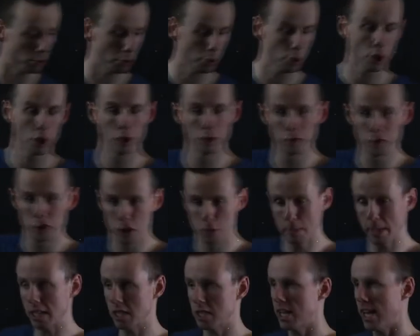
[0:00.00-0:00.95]
curved
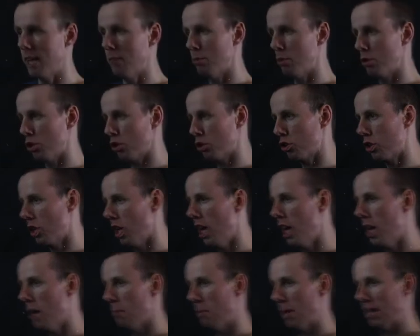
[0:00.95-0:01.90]
space-time produced
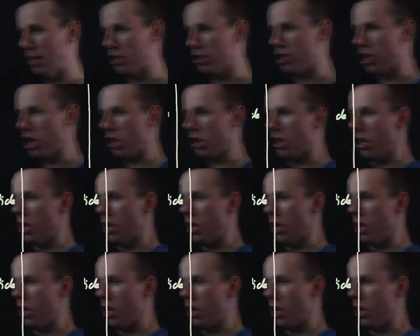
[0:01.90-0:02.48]
by the Sun.